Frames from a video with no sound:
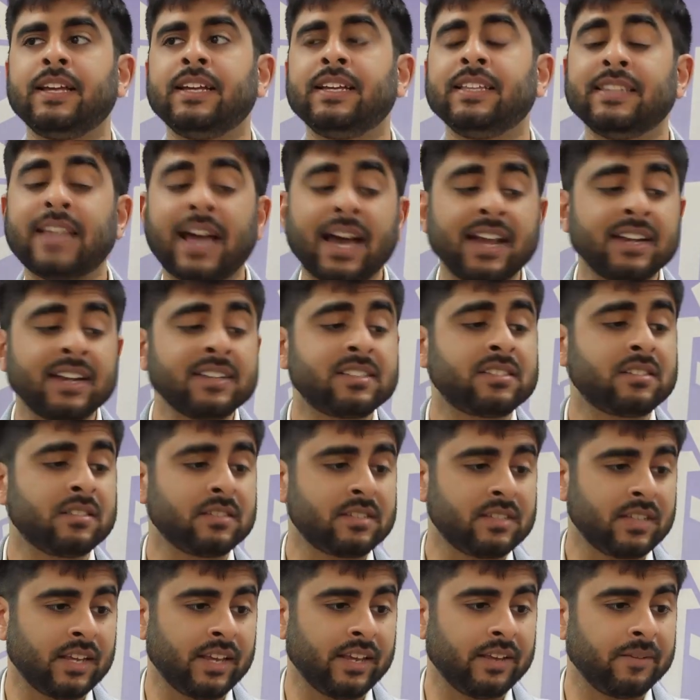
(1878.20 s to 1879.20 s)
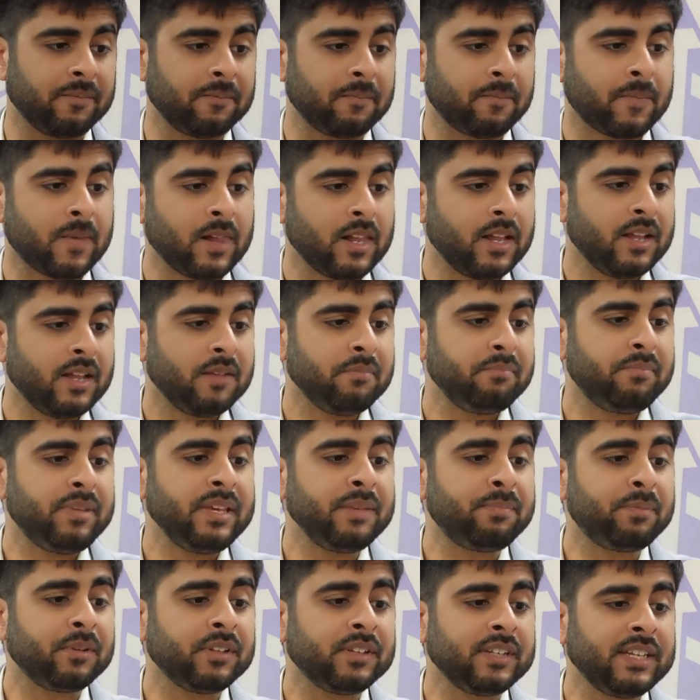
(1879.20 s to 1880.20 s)
That is to say,
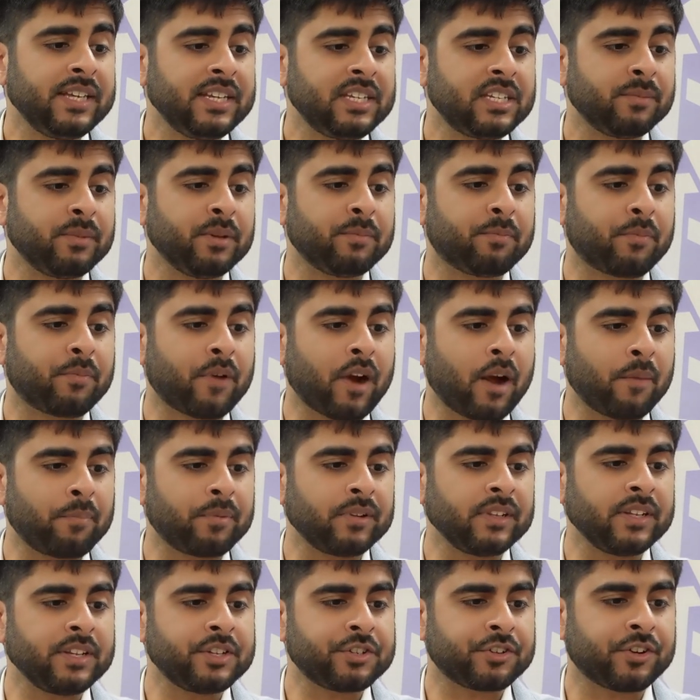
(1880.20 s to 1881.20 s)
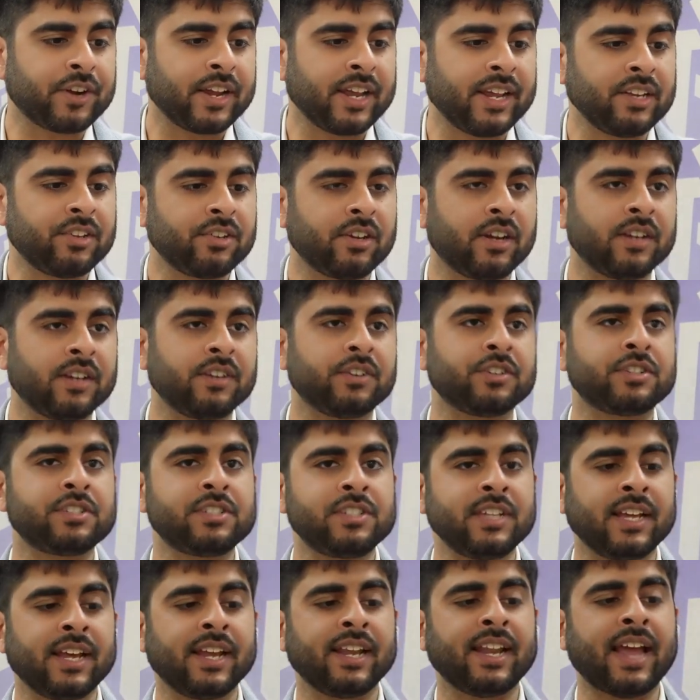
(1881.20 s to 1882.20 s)
people need to be properly trained to
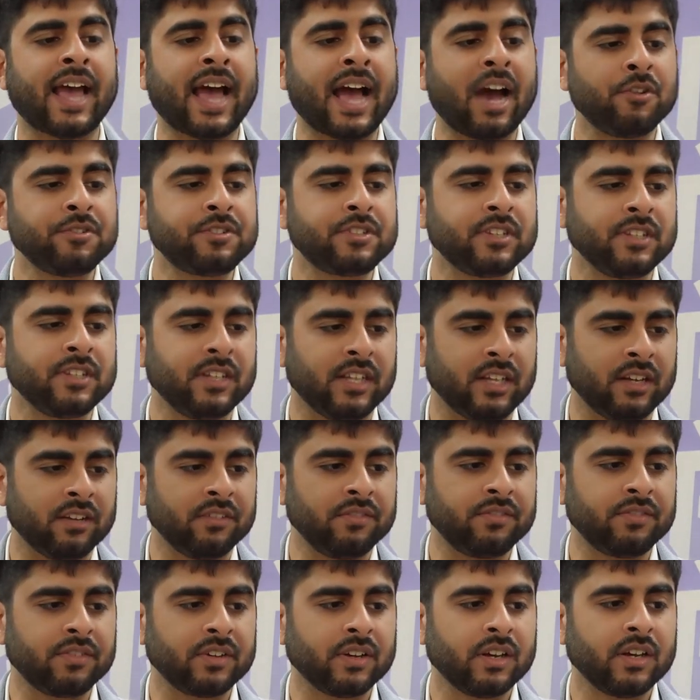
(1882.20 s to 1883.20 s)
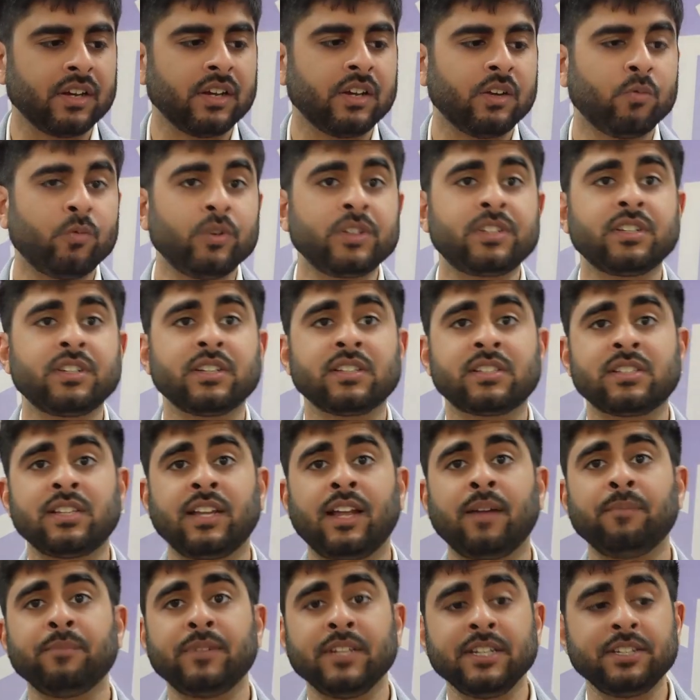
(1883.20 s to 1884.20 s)
understand how to live which
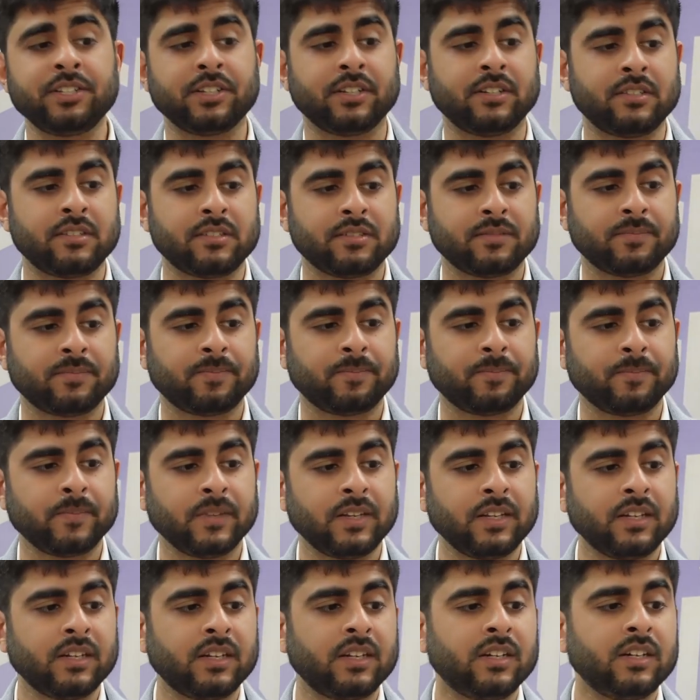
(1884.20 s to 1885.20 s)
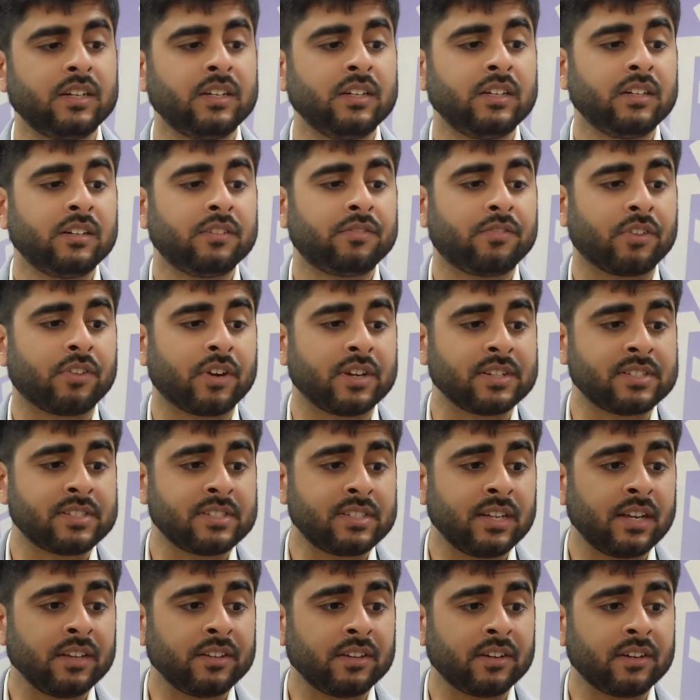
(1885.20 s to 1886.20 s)
Islam teaches. For us
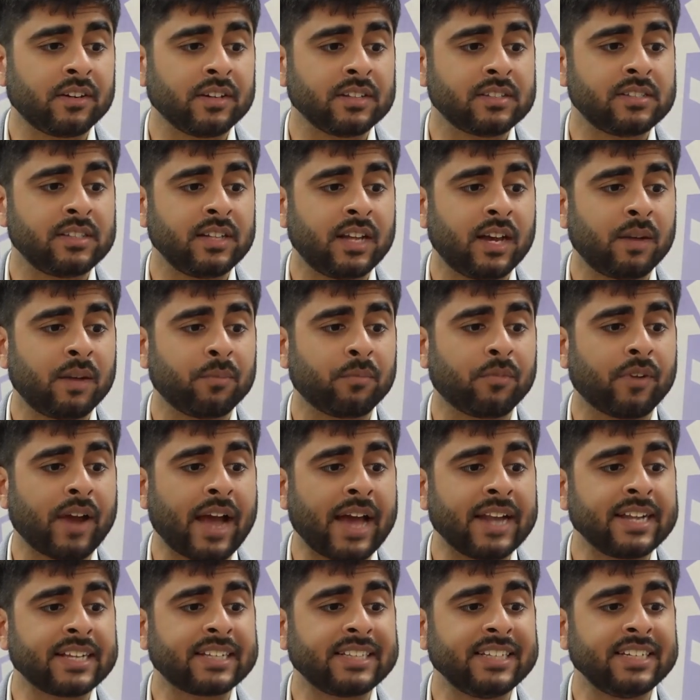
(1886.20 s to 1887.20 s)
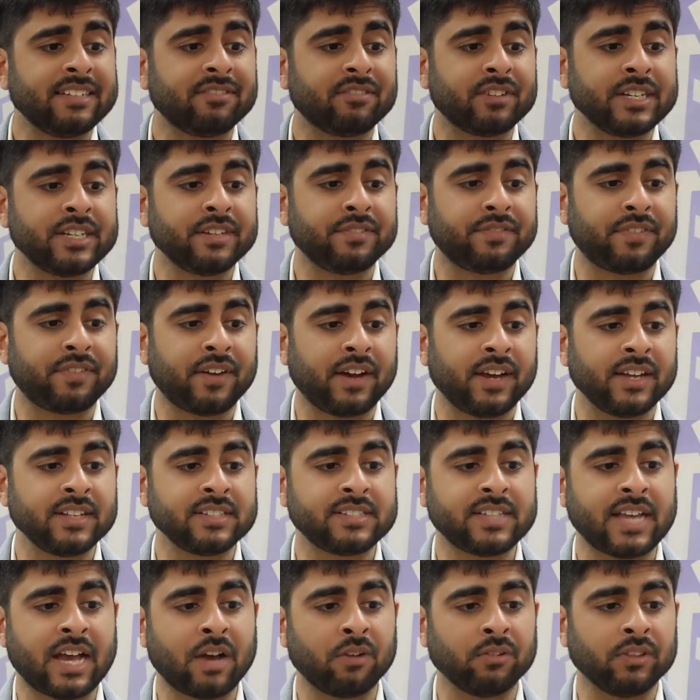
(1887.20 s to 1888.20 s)
Sadr, Islam radically redefines
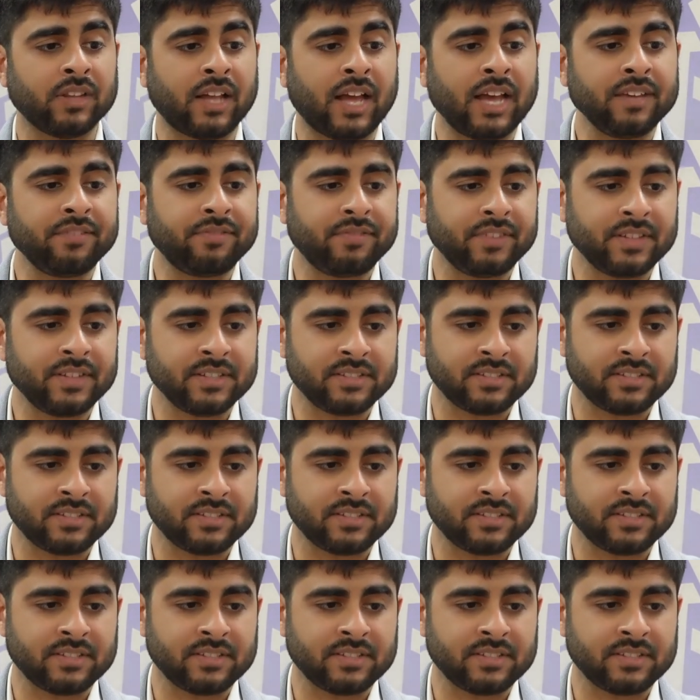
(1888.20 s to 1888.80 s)
how life is